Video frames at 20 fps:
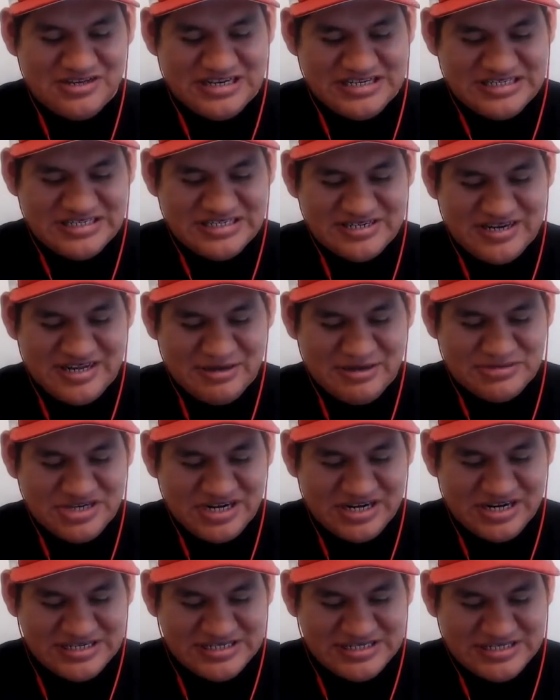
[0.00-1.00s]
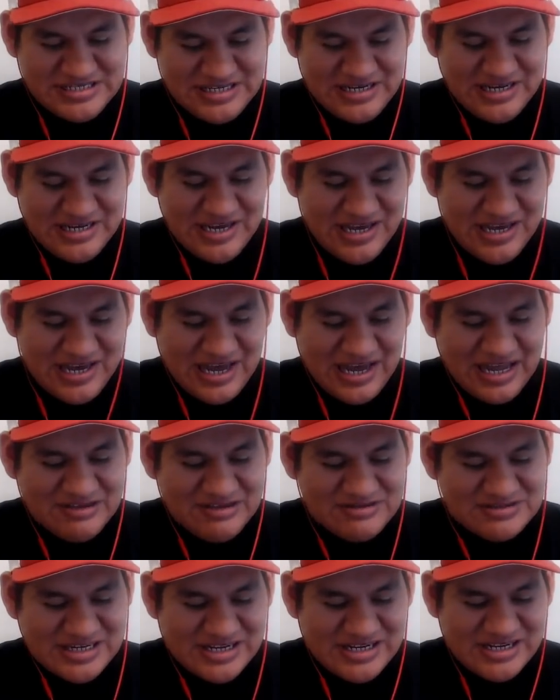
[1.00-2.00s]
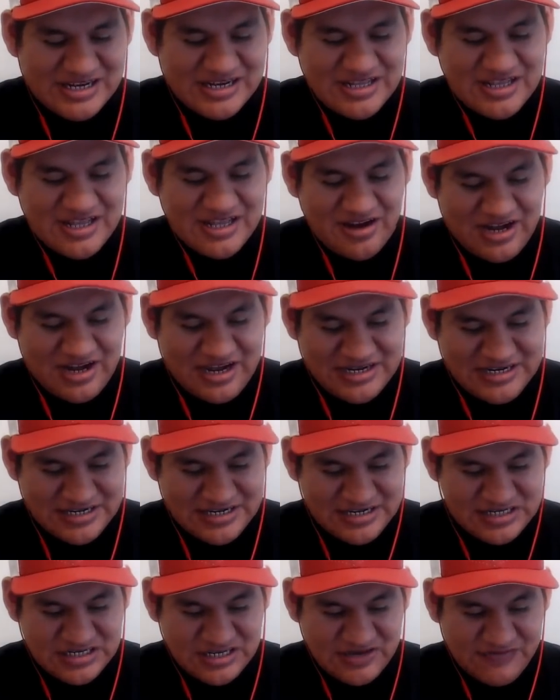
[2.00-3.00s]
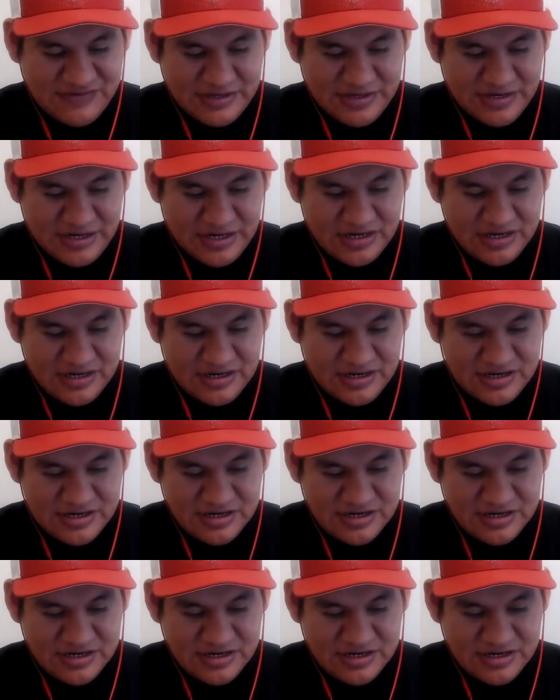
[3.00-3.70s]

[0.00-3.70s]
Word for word: yesterday. I'm trying to see. I was getting a lot of ideas off of there.